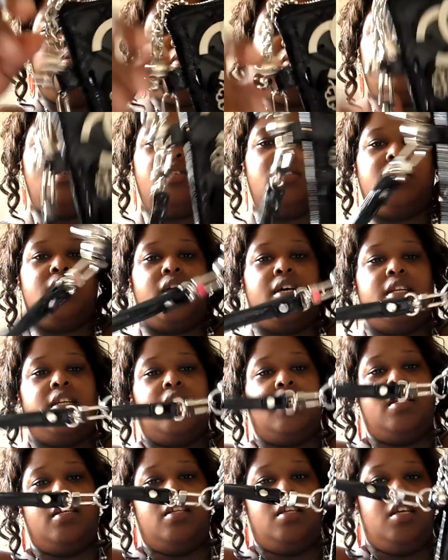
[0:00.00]
balls on
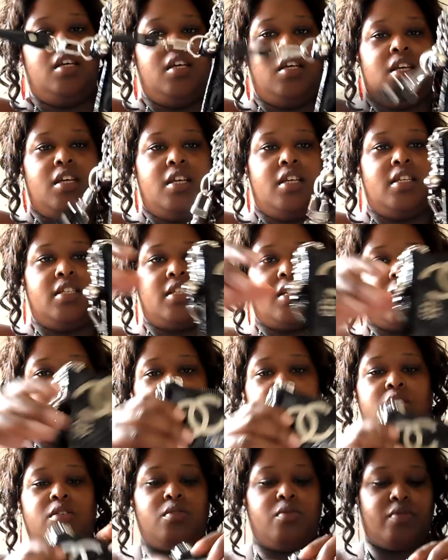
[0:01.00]
it. And it's like a
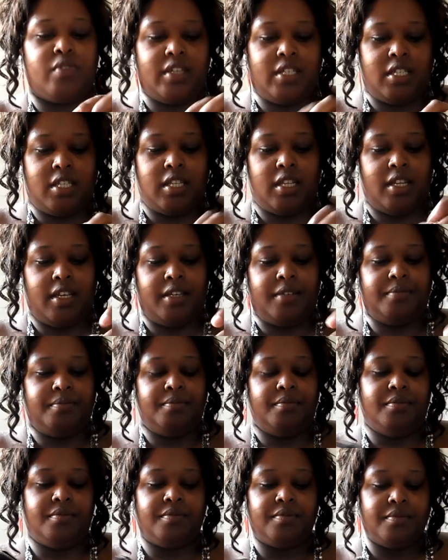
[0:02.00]
little wristlet.
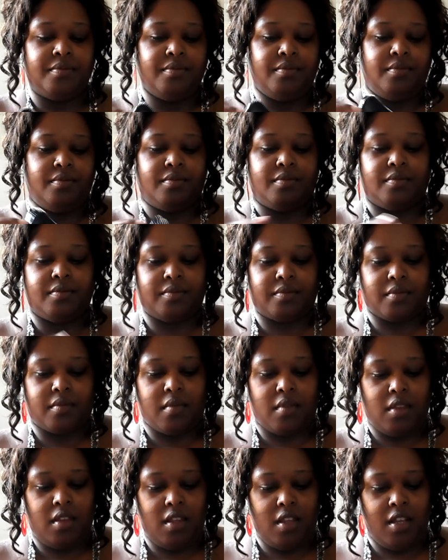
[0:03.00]

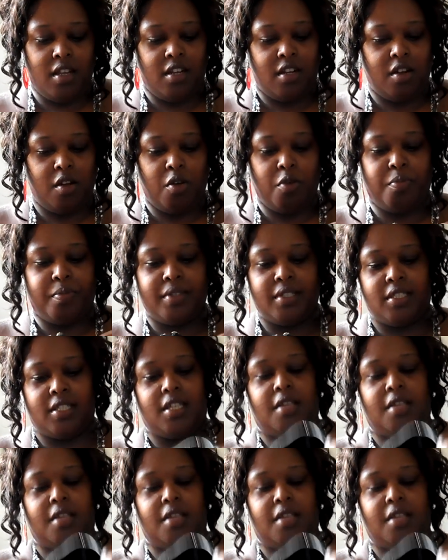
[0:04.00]
And it opens